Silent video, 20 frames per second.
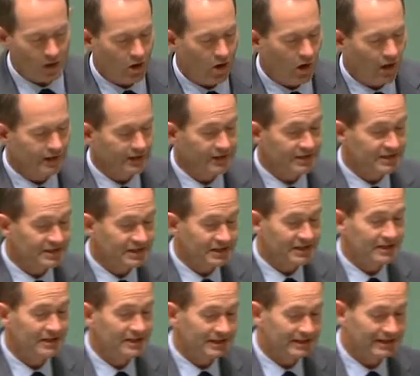I can
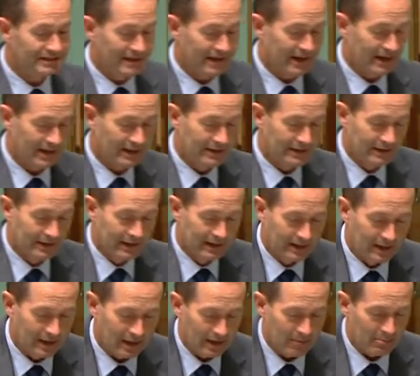see that
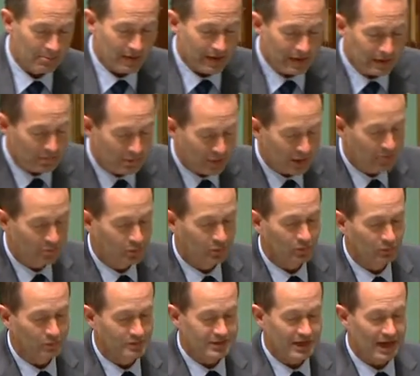many
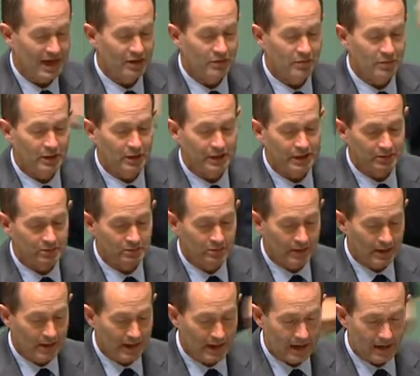people say to me
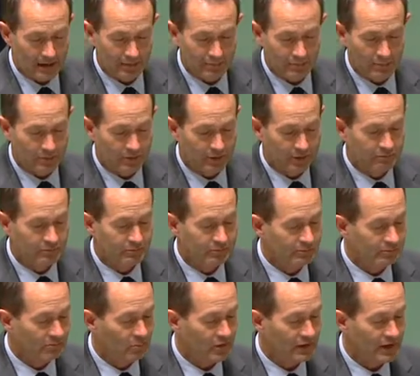that
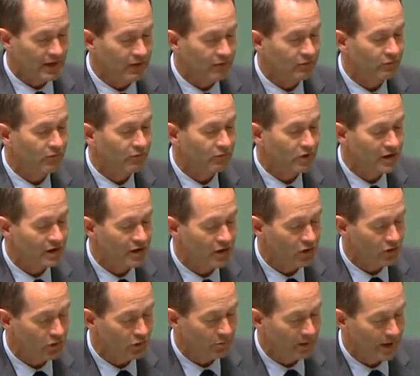when they
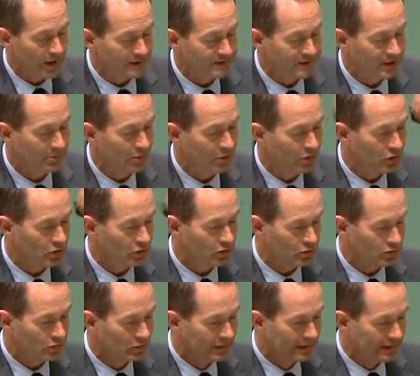hear about someone
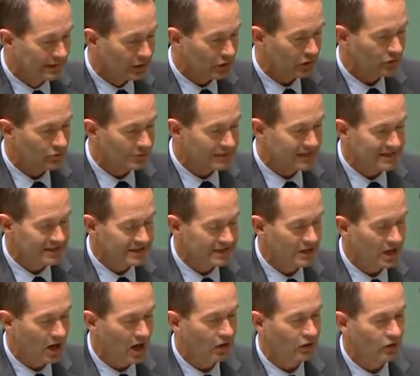who
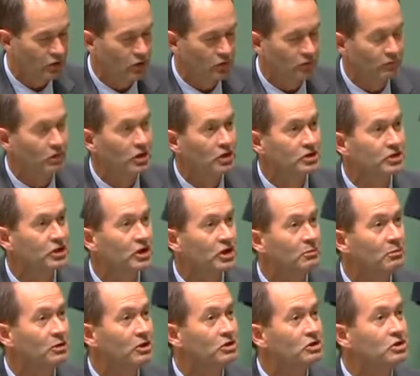isn't going to
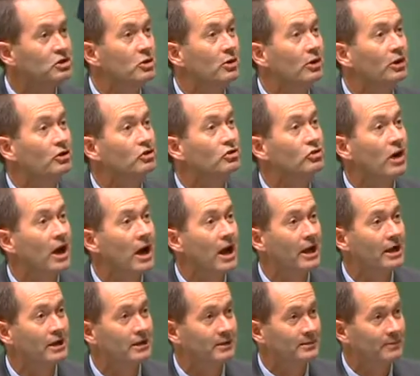university but is doing a
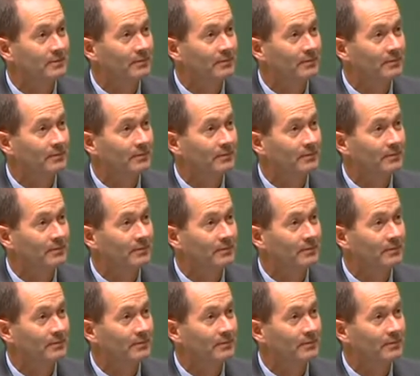trade,